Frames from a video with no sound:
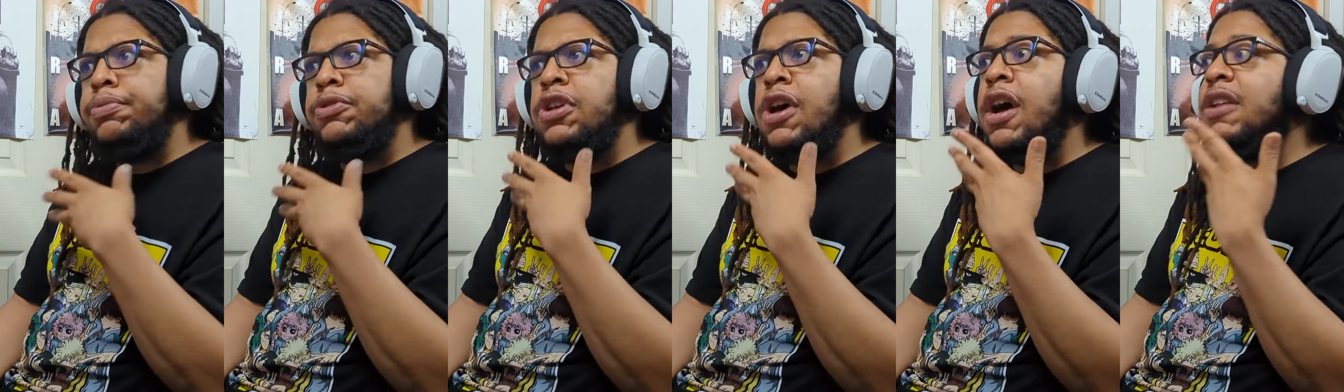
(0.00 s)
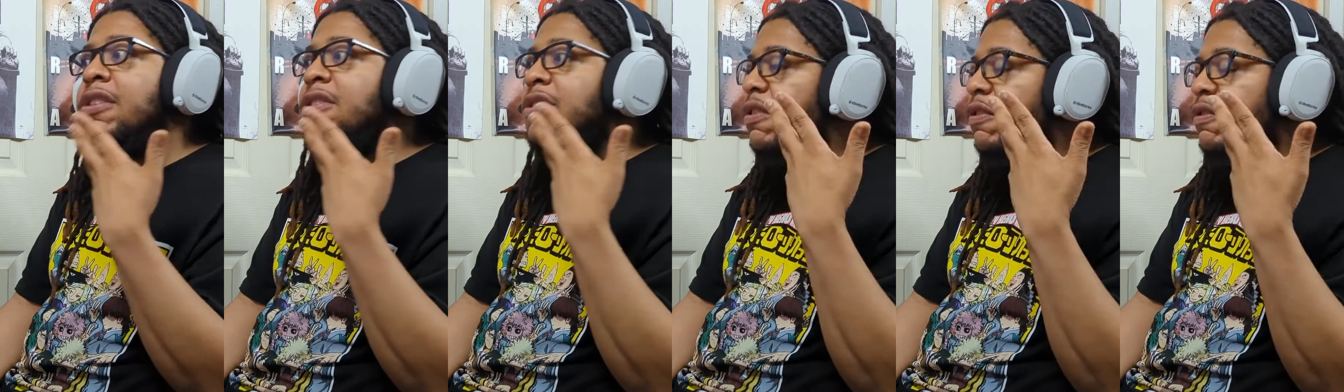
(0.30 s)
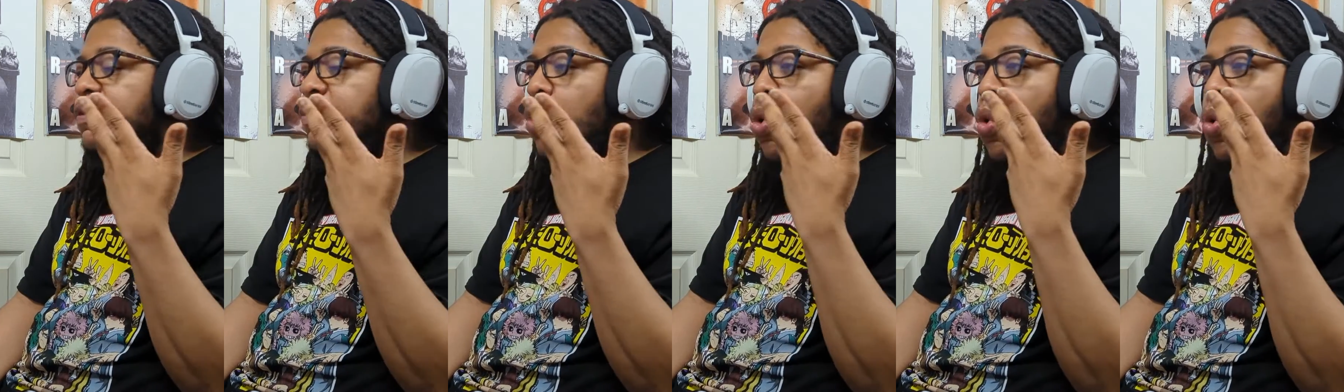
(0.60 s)
Tons
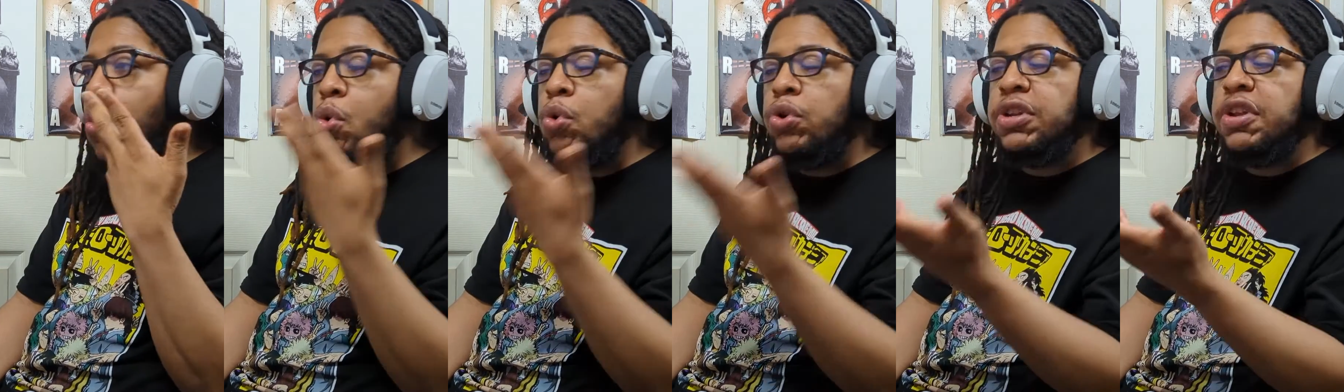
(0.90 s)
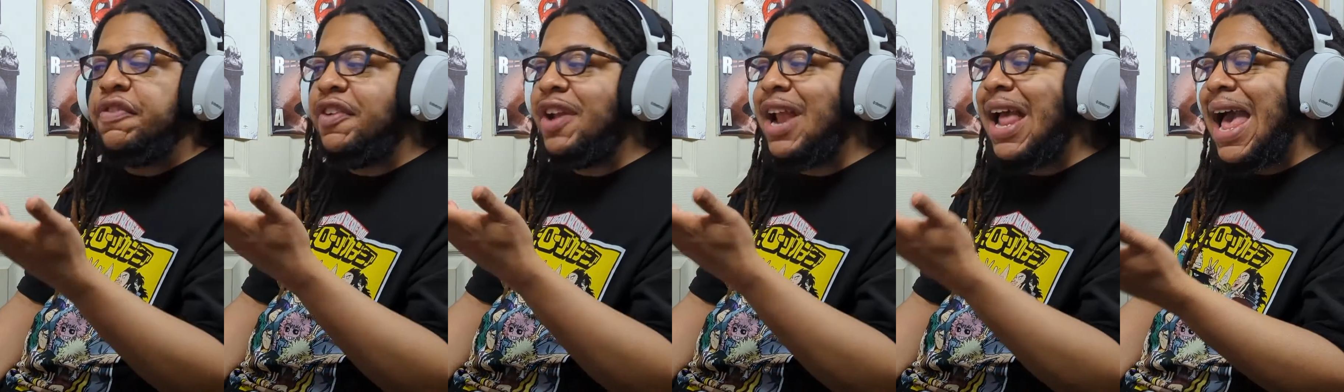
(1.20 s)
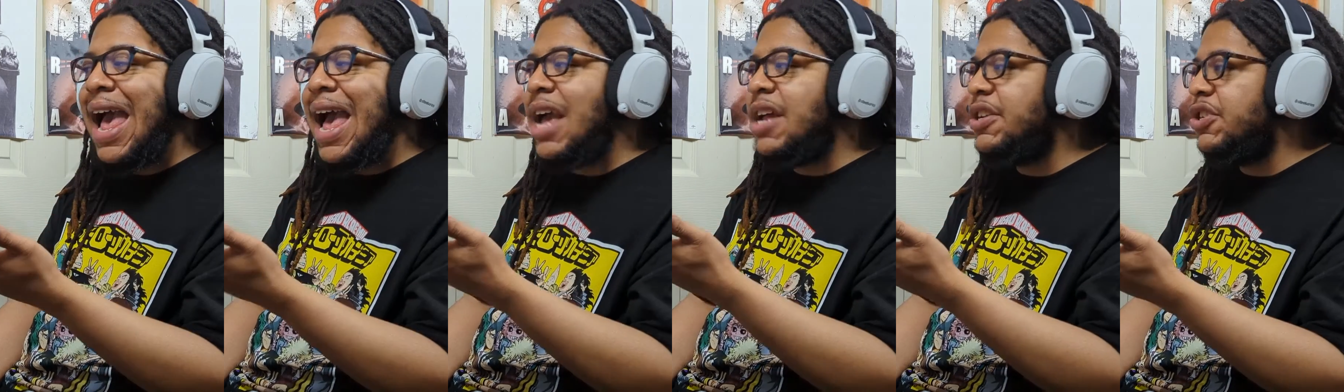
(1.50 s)
of cool different
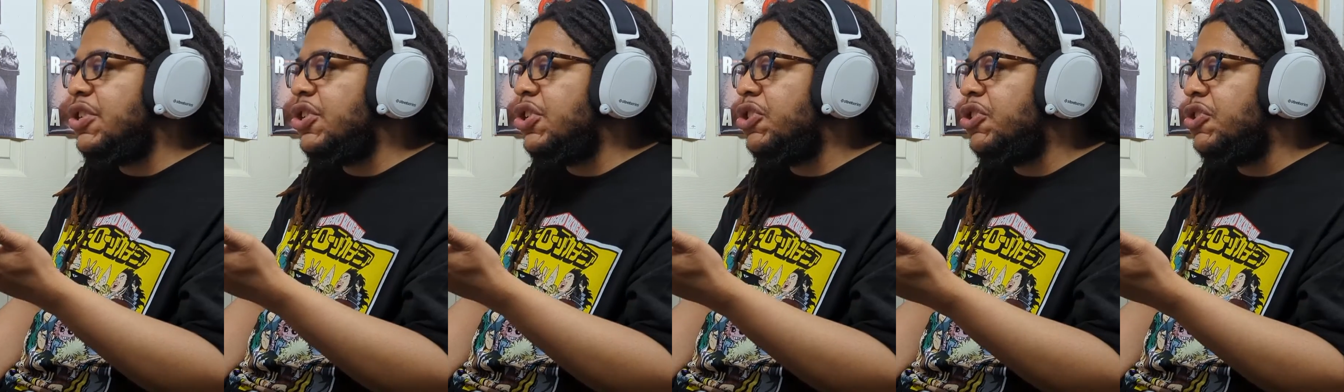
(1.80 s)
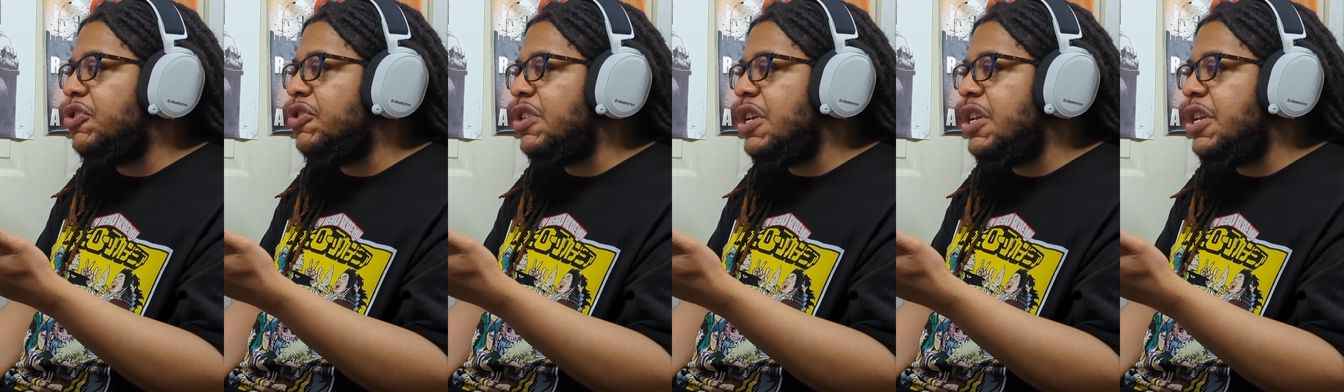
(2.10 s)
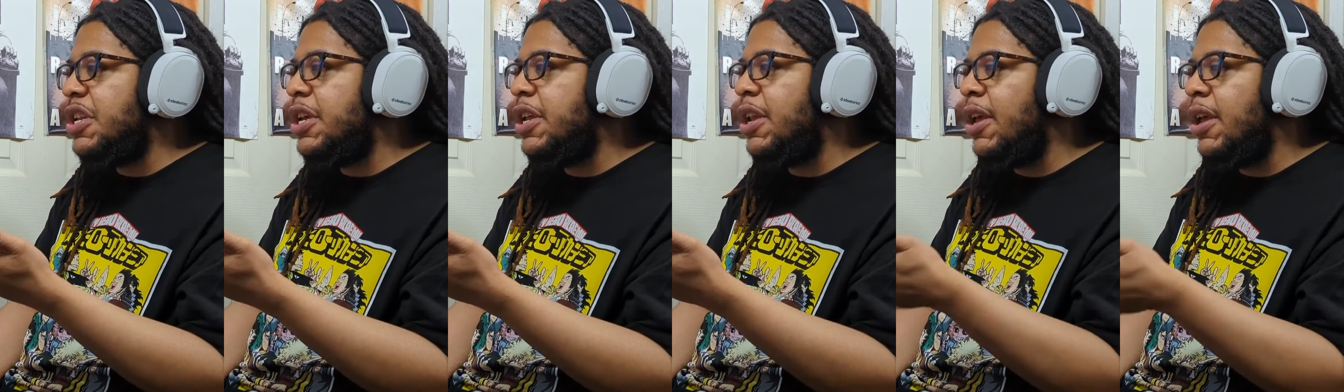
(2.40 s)
actors
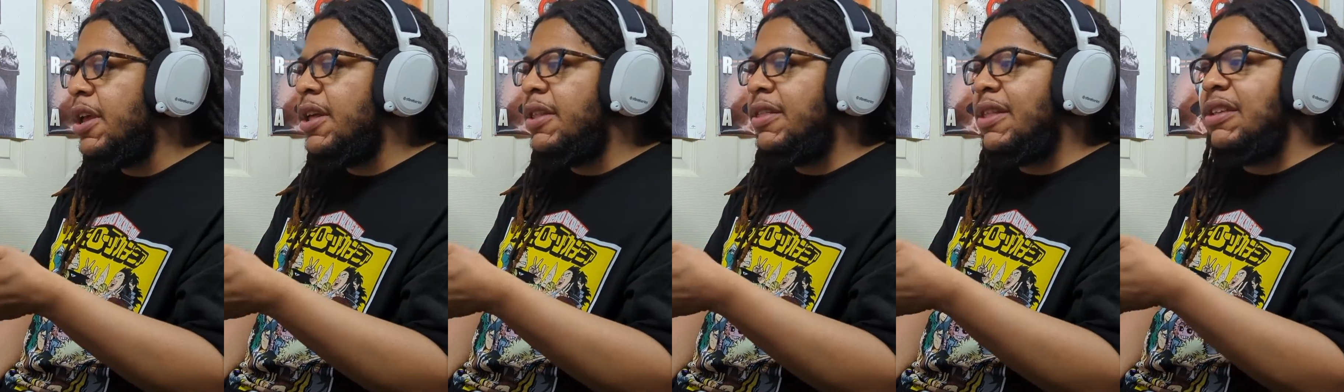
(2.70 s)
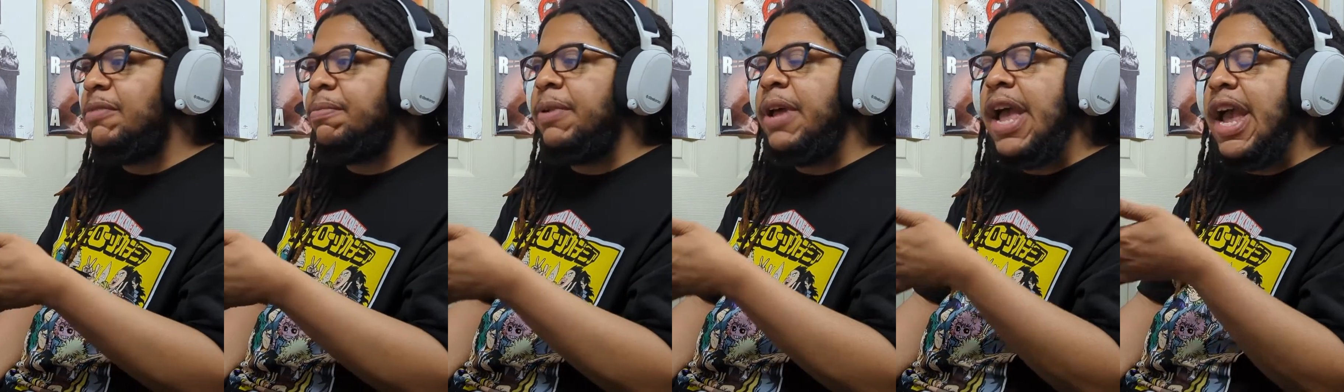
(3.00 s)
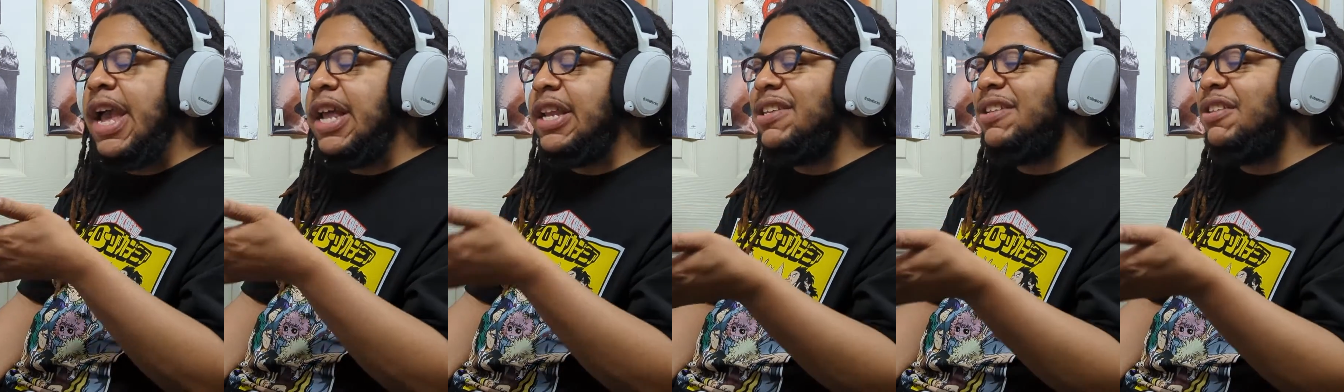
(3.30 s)
in it that's
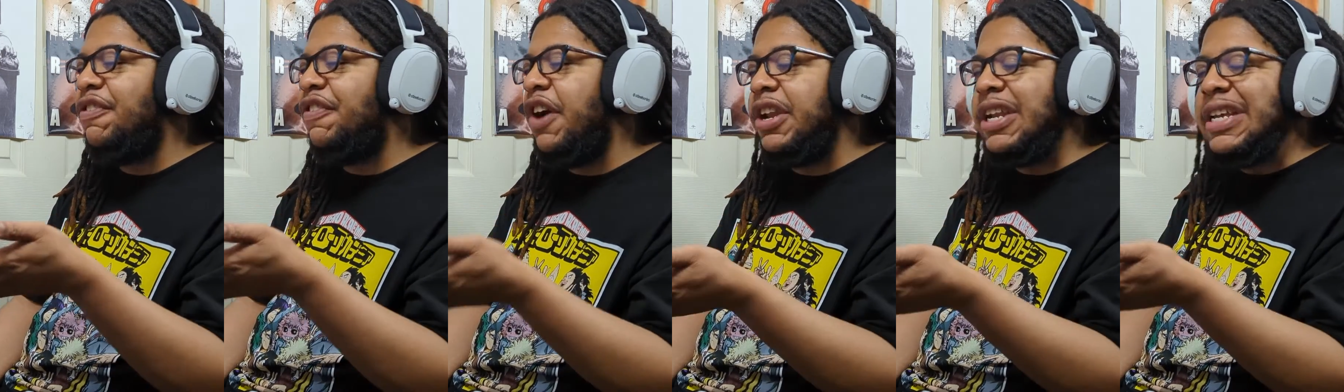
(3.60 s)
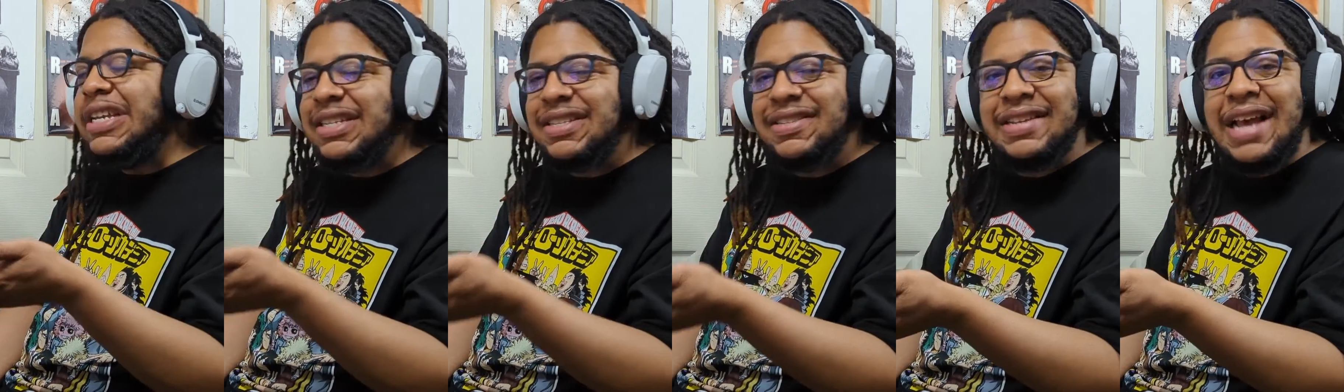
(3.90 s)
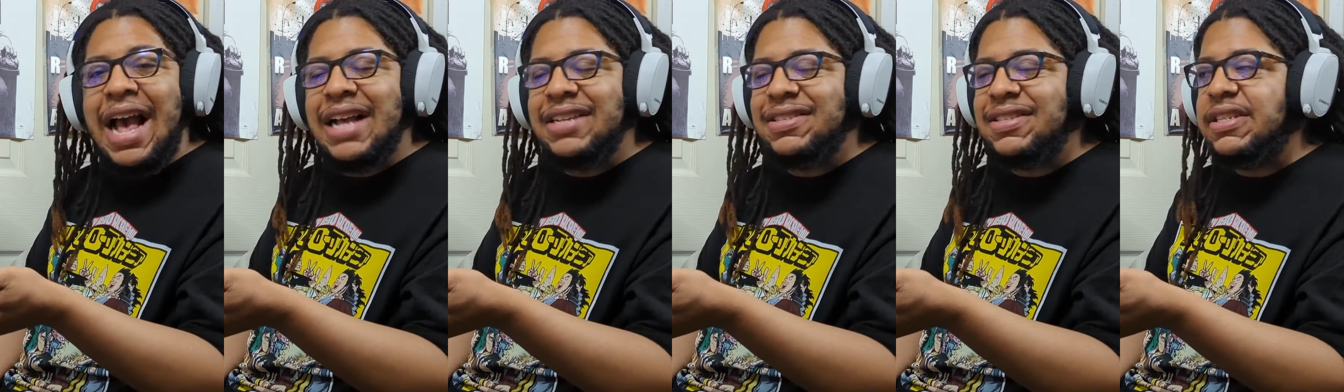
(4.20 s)
playing these funny
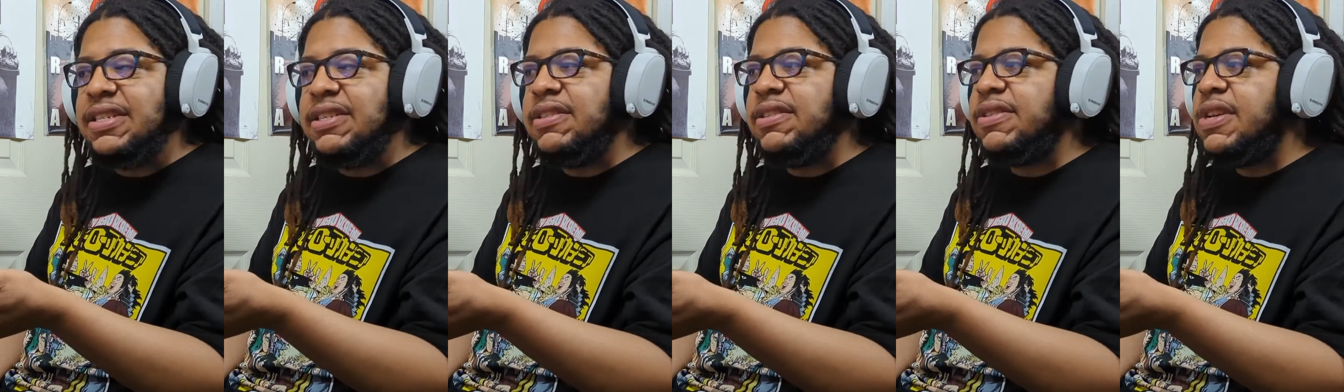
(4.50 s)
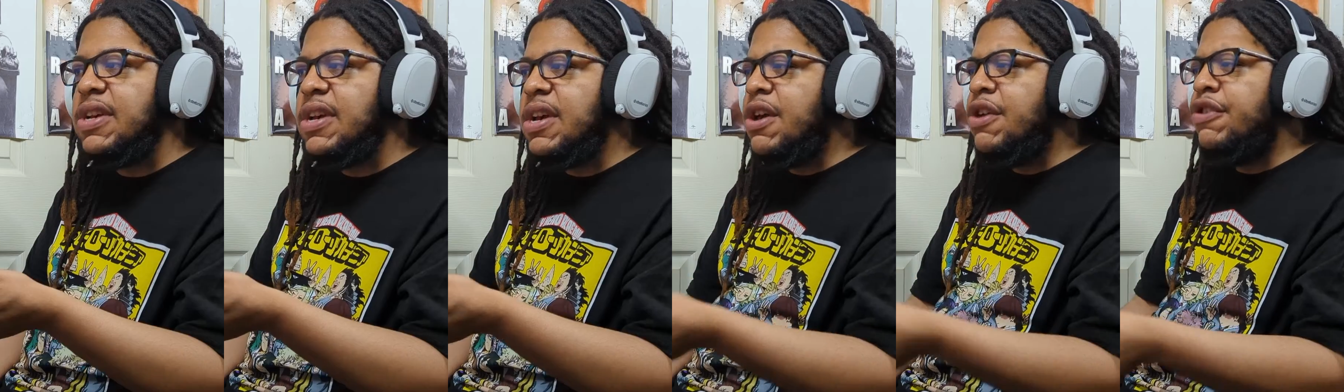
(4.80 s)
assassins.